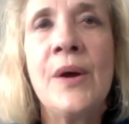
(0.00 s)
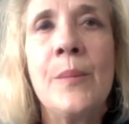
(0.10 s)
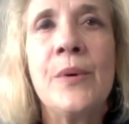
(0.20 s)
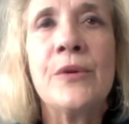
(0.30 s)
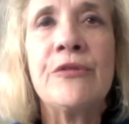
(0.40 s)

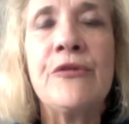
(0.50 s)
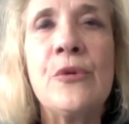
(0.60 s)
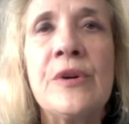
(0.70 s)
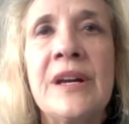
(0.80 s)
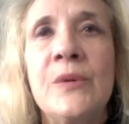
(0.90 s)
both
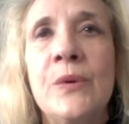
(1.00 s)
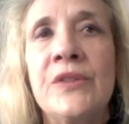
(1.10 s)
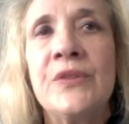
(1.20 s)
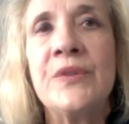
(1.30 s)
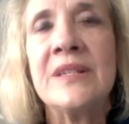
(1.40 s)
for and
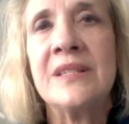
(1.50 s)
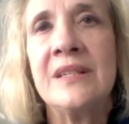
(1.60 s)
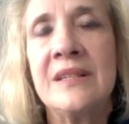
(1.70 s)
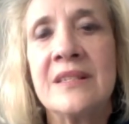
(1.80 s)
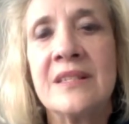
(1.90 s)
with the
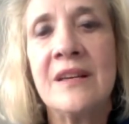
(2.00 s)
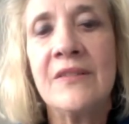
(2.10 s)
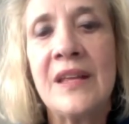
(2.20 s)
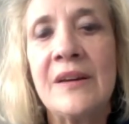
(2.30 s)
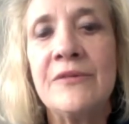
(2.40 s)
residents
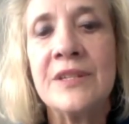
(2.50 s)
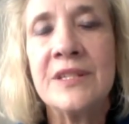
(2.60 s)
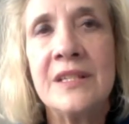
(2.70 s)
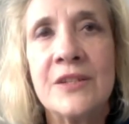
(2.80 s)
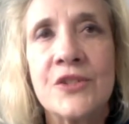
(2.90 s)
of that
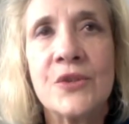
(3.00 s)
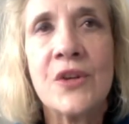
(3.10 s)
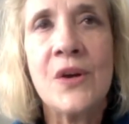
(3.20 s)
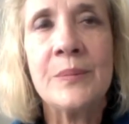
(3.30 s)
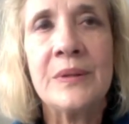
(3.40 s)
residential
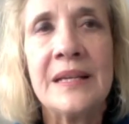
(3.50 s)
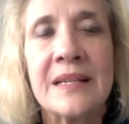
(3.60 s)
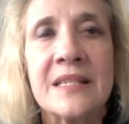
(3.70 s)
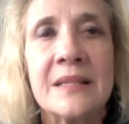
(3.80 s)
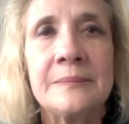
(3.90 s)

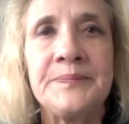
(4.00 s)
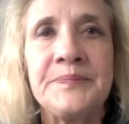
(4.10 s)
complex.